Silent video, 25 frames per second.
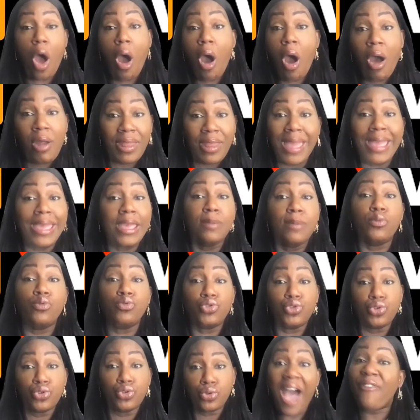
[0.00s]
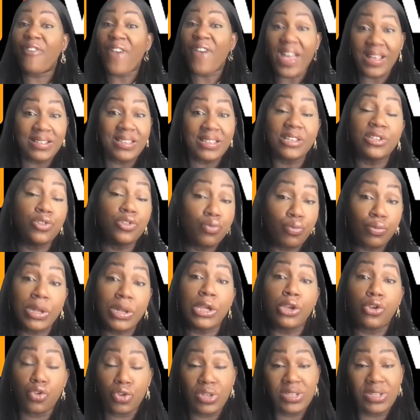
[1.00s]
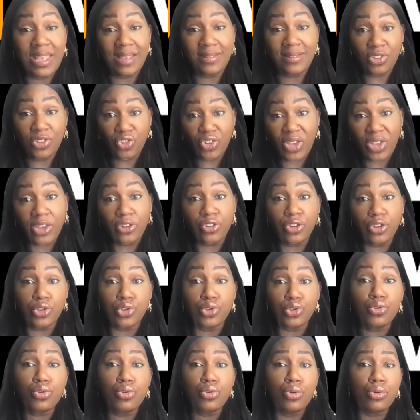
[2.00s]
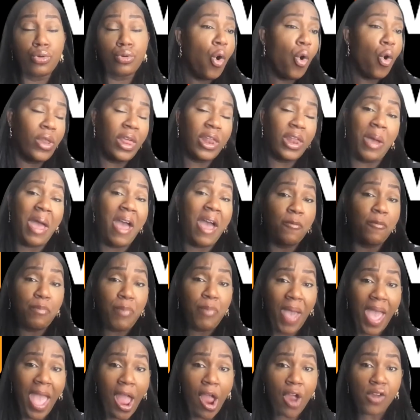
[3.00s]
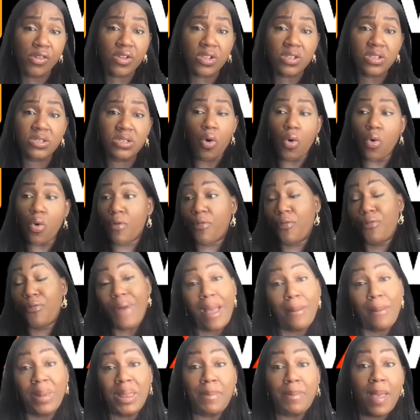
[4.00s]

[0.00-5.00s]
aren't able to have access to really good sex education in school, or they don't have parents or family